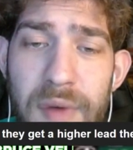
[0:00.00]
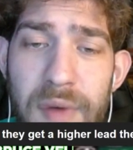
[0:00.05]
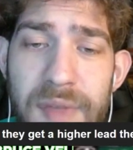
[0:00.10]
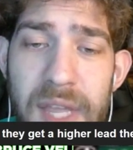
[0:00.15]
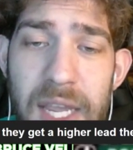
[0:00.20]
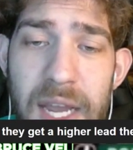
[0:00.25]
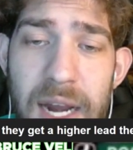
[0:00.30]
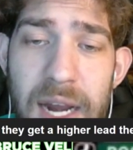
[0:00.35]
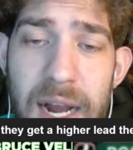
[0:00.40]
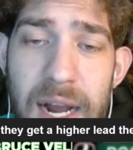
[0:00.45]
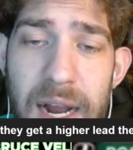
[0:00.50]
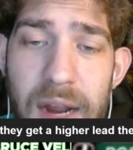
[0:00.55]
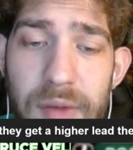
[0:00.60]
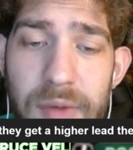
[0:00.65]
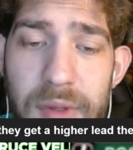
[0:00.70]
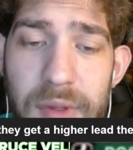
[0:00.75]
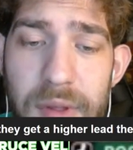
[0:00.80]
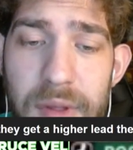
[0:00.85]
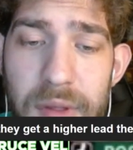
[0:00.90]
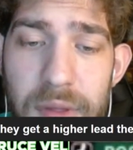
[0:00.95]
If they get higher
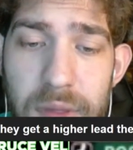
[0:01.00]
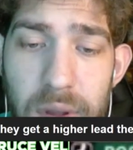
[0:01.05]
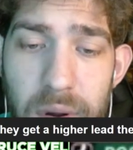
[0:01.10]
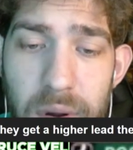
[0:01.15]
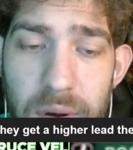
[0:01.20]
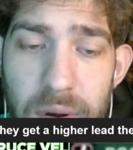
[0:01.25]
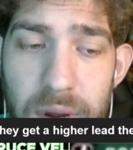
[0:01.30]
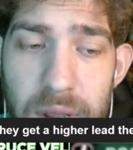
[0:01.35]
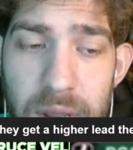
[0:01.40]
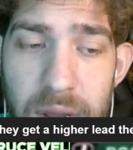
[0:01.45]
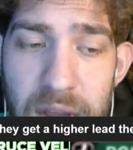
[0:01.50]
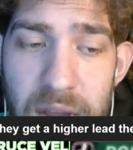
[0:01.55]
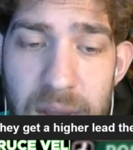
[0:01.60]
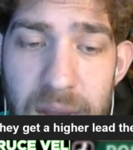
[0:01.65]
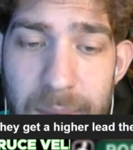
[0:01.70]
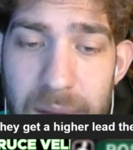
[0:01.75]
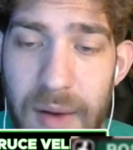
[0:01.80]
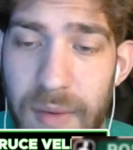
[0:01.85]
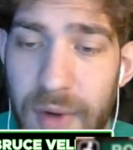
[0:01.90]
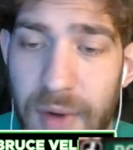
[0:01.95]
lead than 30,
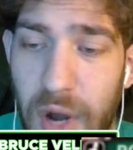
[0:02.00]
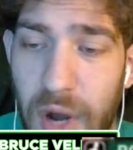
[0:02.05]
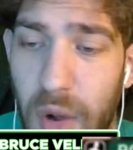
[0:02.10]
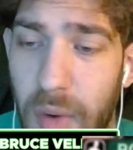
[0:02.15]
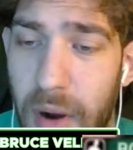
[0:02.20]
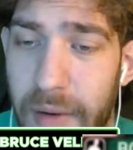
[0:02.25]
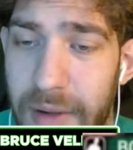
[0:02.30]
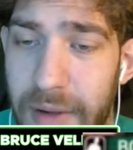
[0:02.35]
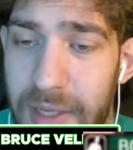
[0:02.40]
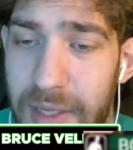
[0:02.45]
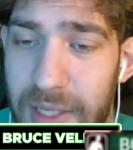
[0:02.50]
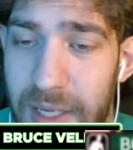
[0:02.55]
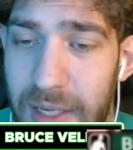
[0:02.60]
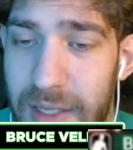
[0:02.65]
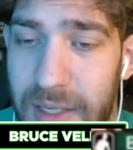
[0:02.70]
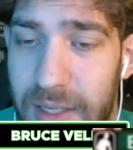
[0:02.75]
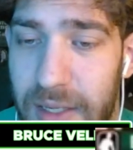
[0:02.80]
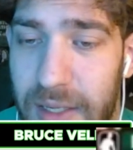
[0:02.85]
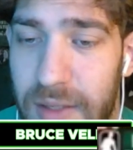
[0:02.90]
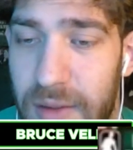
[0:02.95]
I'm out. No worries,
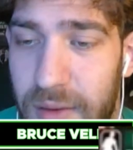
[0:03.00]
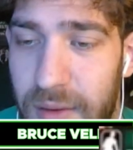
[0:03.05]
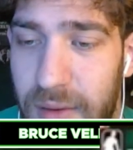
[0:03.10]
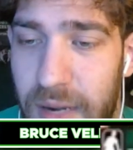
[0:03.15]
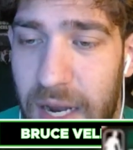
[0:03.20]
T-Snizzle.